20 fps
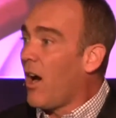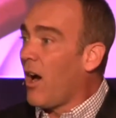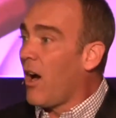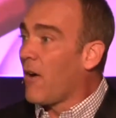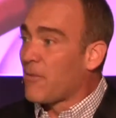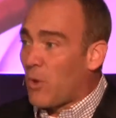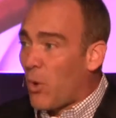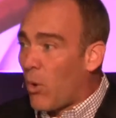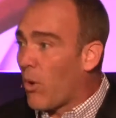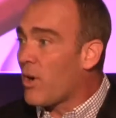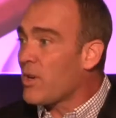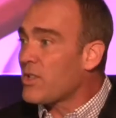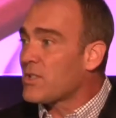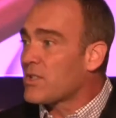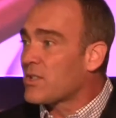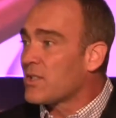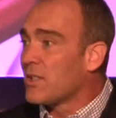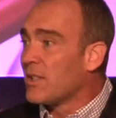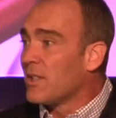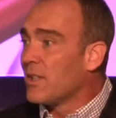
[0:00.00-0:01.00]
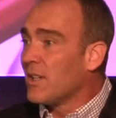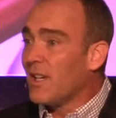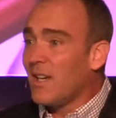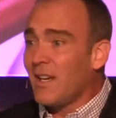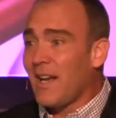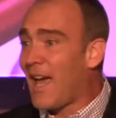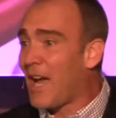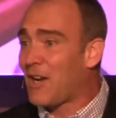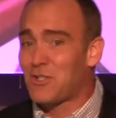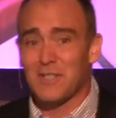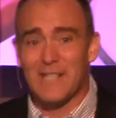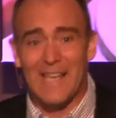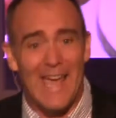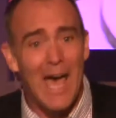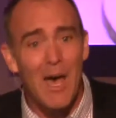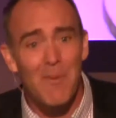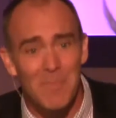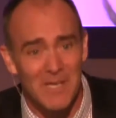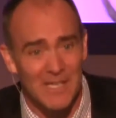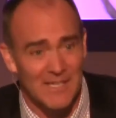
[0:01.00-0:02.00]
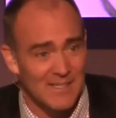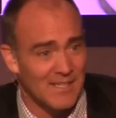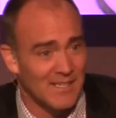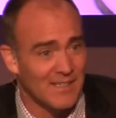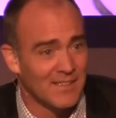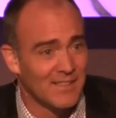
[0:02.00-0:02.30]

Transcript: of course, it actually happened.